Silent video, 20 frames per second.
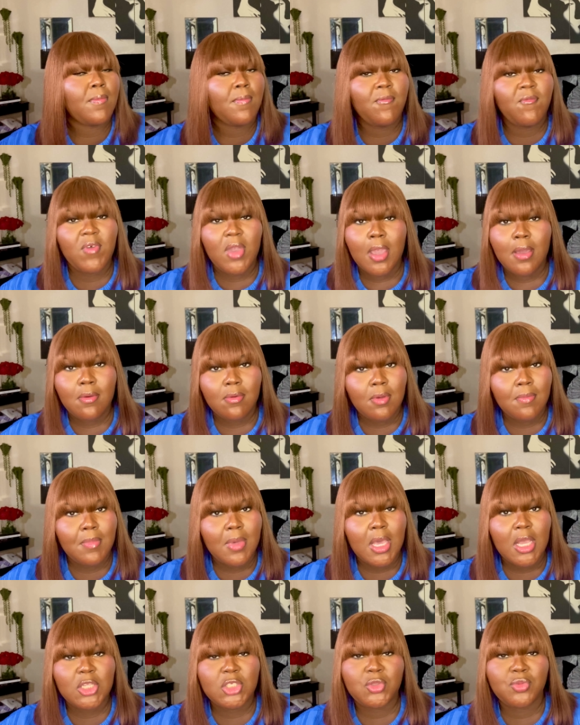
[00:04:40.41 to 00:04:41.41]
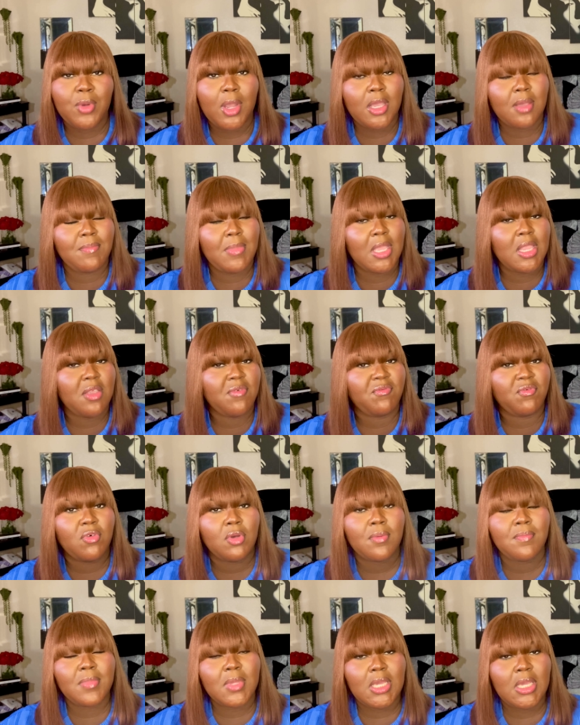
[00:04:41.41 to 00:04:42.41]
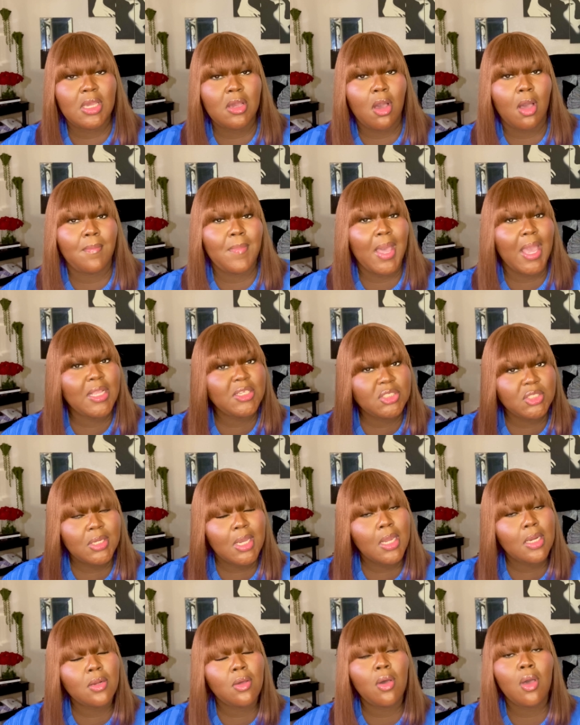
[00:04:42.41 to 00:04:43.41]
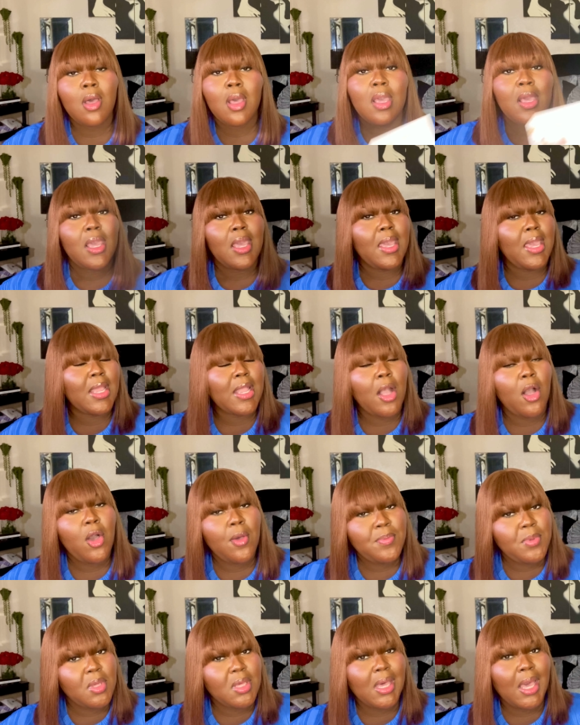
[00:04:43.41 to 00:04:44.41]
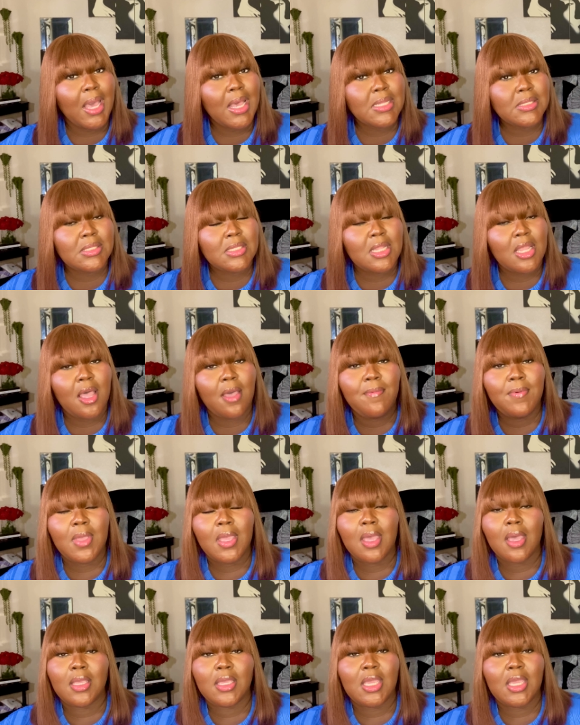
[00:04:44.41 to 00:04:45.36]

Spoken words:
very much recommended for me on my channel, and I hope you guys love it.